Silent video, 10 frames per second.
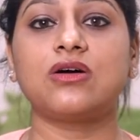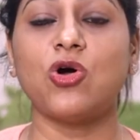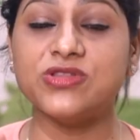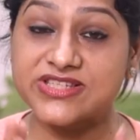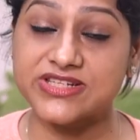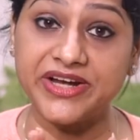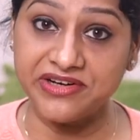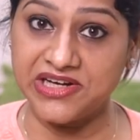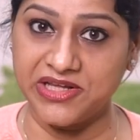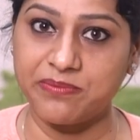
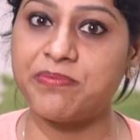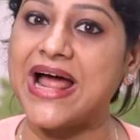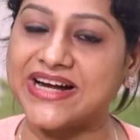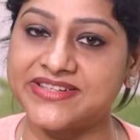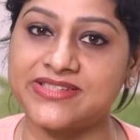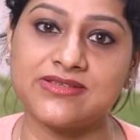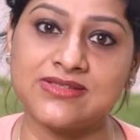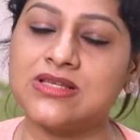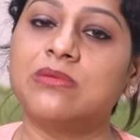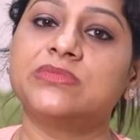constantly
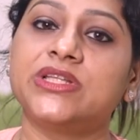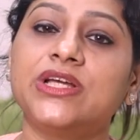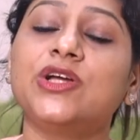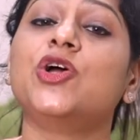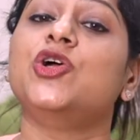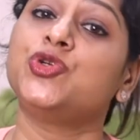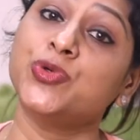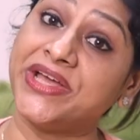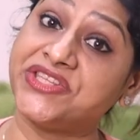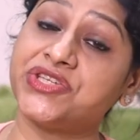practicing something
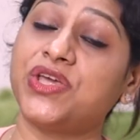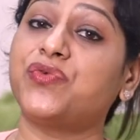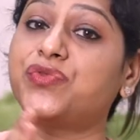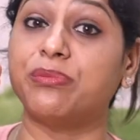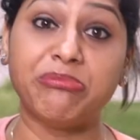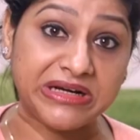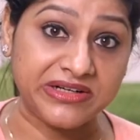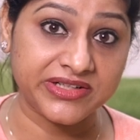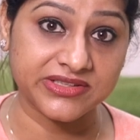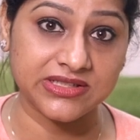to achieve the
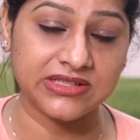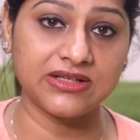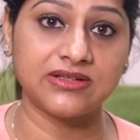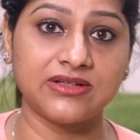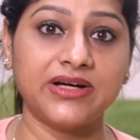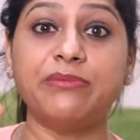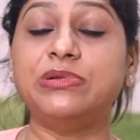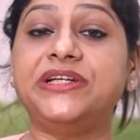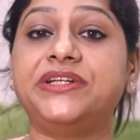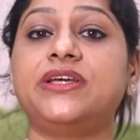mental
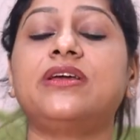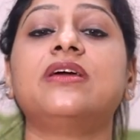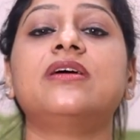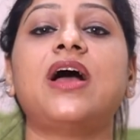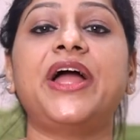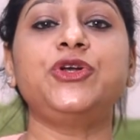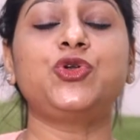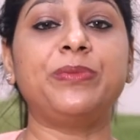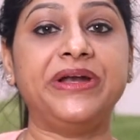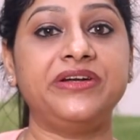ability and
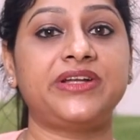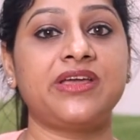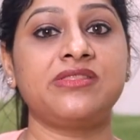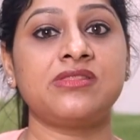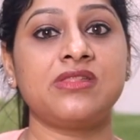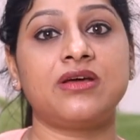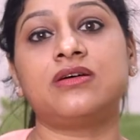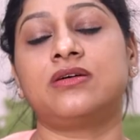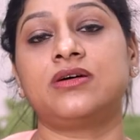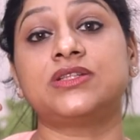to maintain
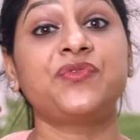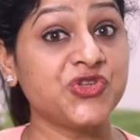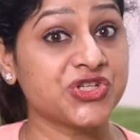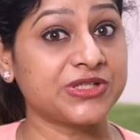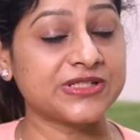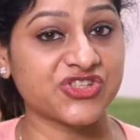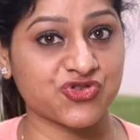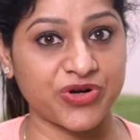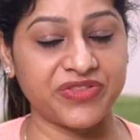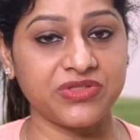the physical
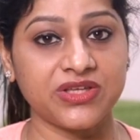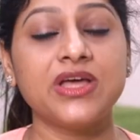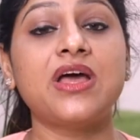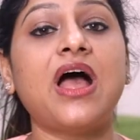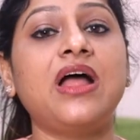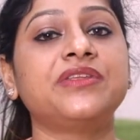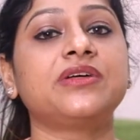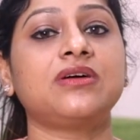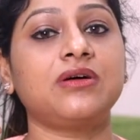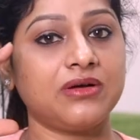strength and
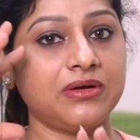the